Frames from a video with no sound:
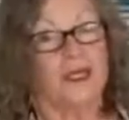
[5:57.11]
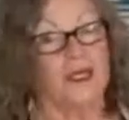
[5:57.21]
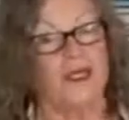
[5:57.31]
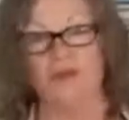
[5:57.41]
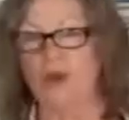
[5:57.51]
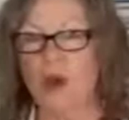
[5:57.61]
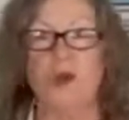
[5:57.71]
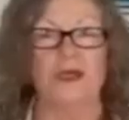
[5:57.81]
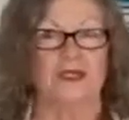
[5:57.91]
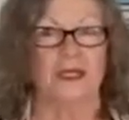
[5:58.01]
He's
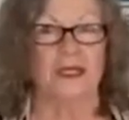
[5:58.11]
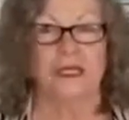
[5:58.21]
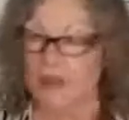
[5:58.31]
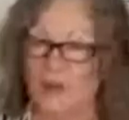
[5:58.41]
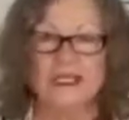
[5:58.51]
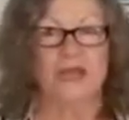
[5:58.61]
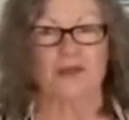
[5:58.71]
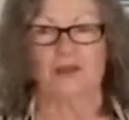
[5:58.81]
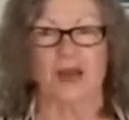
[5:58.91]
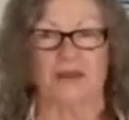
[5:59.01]
flowing. He knows how
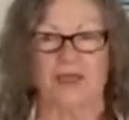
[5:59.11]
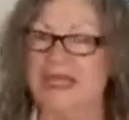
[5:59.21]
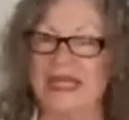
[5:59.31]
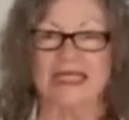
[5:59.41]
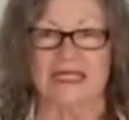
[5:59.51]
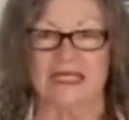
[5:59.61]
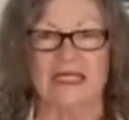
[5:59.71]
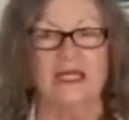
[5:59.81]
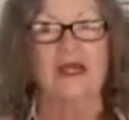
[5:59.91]
to drive. He gets it.